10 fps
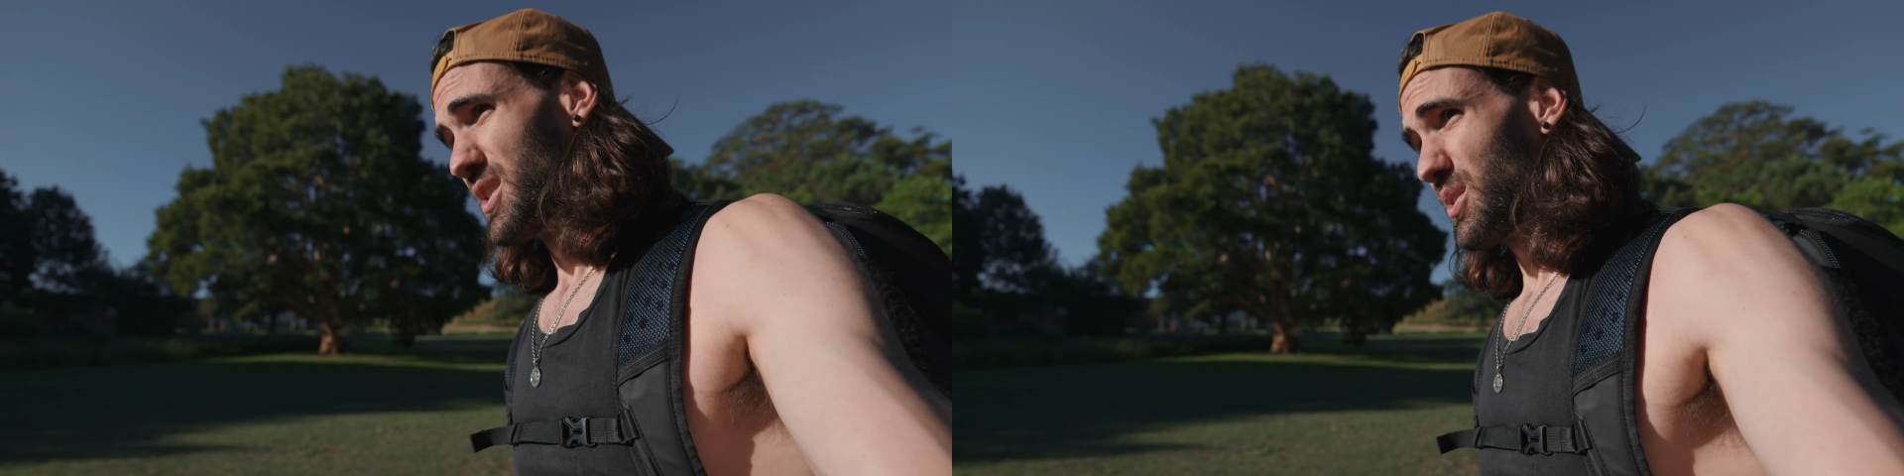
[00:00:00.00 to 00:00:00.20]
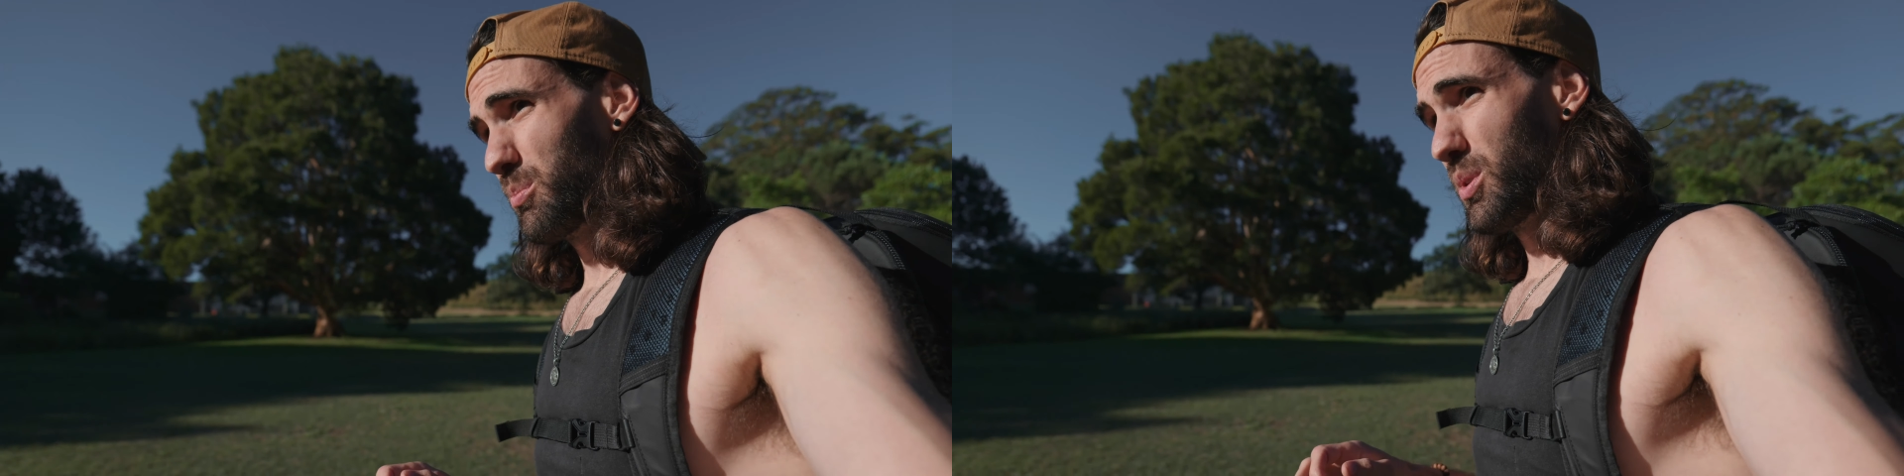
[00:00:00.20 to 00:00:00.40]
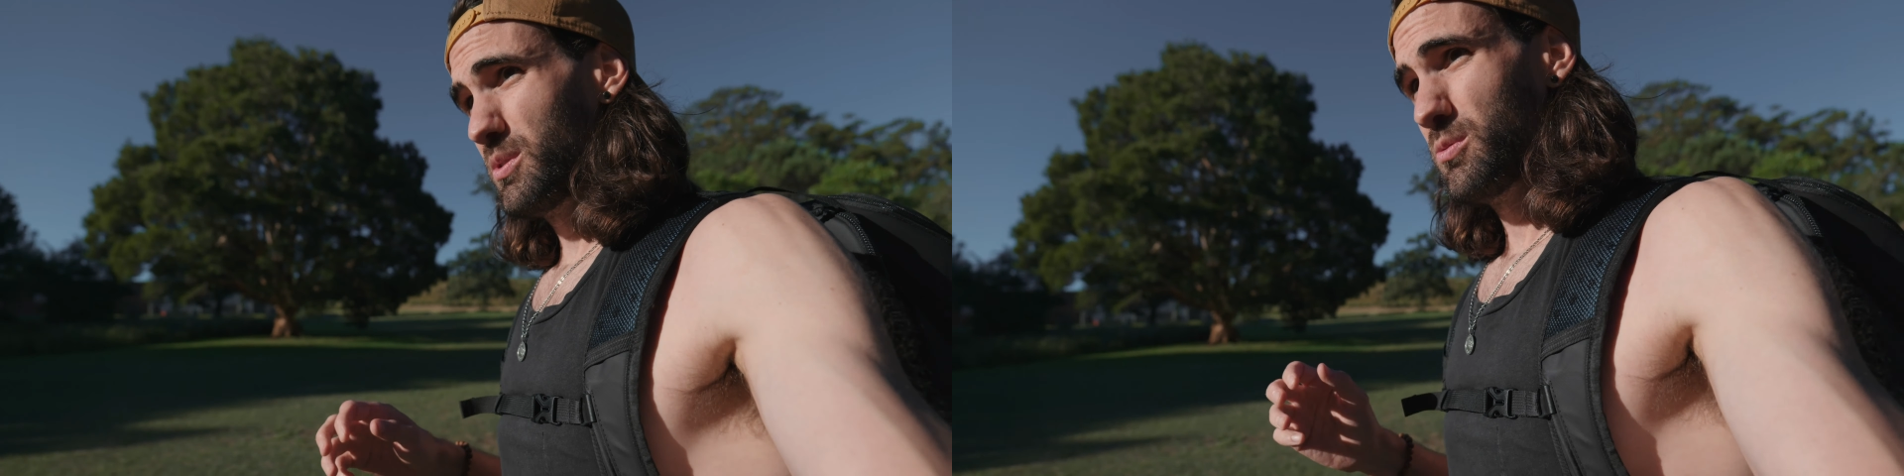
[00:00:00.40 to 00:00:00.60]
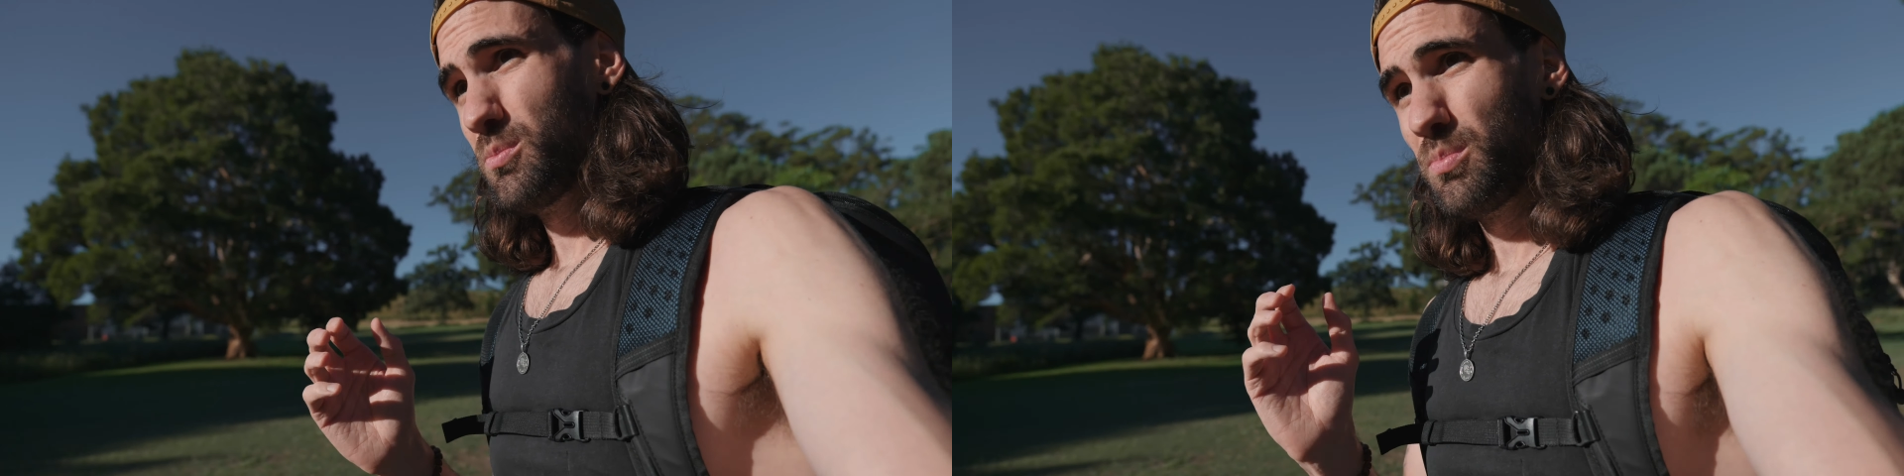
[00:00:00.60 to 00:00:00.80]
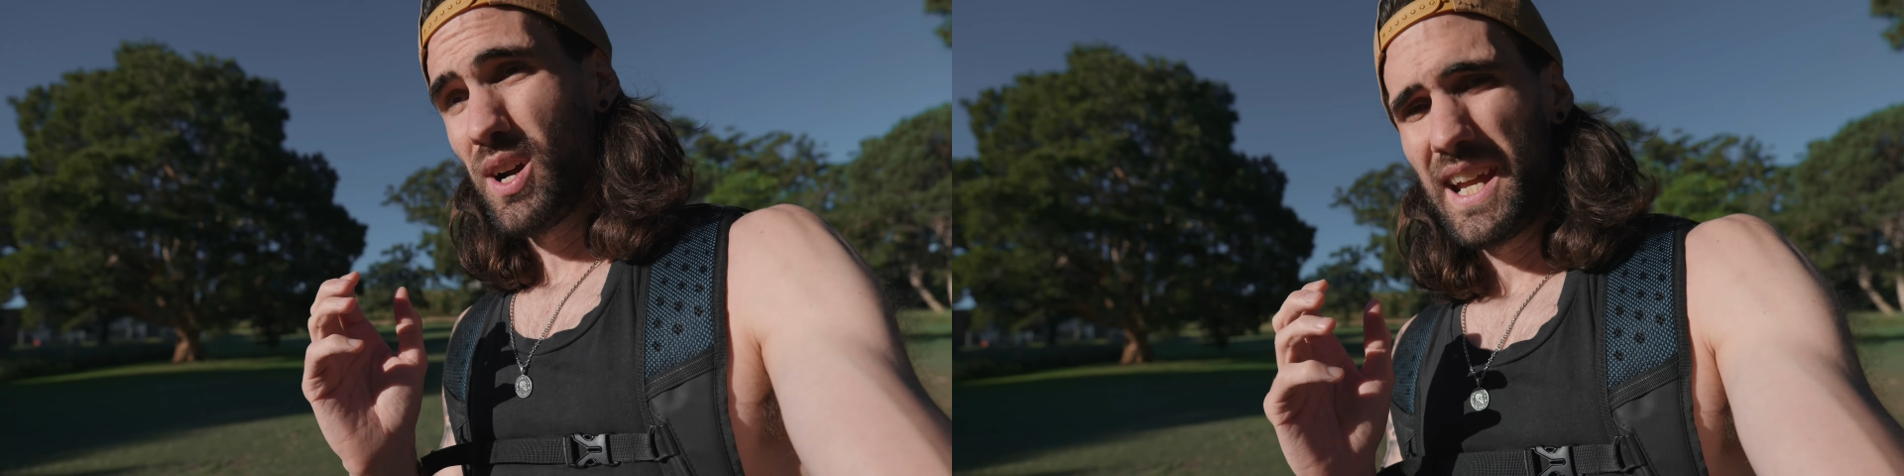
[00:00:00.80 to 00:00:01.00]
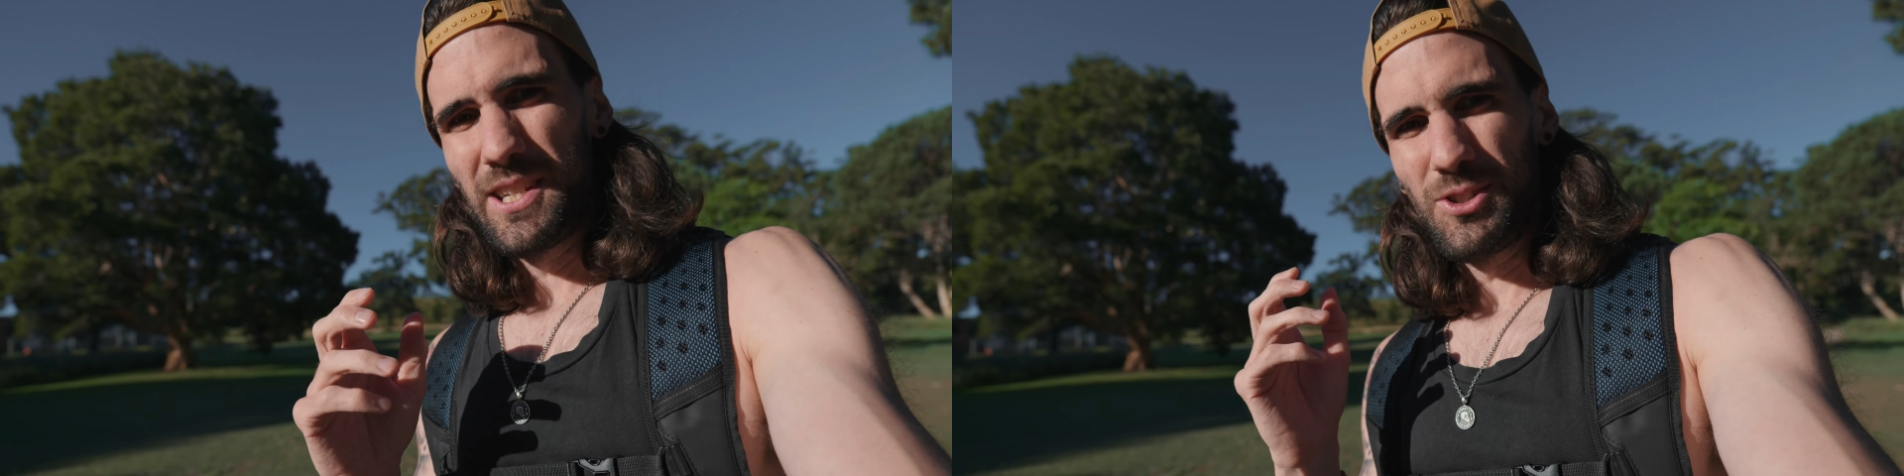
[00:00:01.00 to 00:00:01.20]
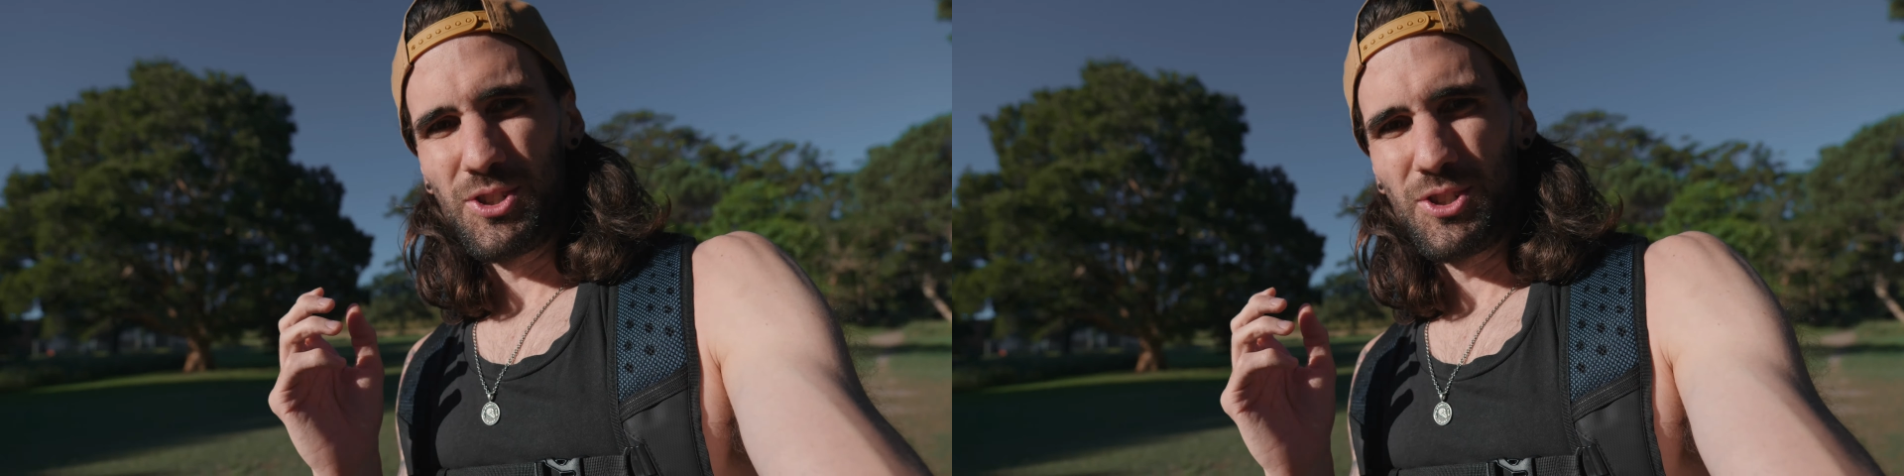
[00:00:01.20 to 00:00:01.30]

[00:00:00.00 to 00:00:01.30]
So I probably wouldn't buy it